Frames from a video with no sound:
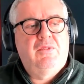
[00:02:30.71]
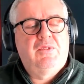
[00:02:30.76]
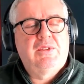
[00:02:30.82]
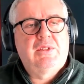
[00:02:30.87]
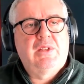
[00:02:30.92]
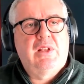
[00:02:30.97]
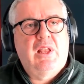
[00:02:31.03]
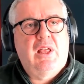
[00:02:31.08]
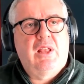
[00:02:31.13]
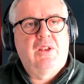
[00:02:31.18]

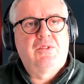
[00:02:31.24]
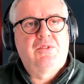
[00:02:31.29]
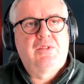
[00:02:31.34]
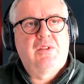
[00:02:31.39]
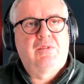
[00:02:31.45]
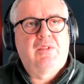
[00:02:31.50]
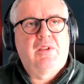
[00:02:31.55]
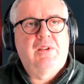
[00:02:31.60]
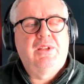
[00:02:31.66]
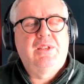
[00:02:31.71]
If there's a lot
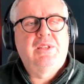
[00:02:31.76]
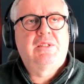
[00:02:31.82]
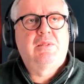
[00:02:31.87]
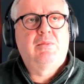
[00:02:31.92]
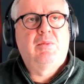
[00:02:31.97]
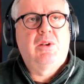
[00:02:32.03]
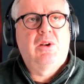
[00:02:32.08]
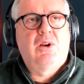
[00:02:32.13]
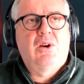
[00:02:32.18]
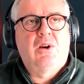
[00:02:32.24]
of stuff that
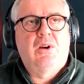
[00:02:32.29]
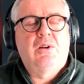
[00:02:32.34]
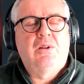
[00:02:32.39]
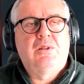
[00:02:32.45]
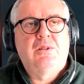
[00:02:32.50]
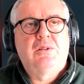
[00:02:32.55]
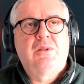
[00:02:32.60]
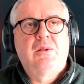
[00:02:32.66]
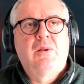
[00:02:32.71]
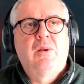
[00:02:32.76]
needs to be
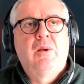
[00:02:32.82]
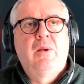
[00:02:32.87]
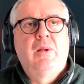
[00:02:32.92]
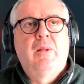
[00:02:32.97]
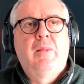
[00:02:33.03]
learned,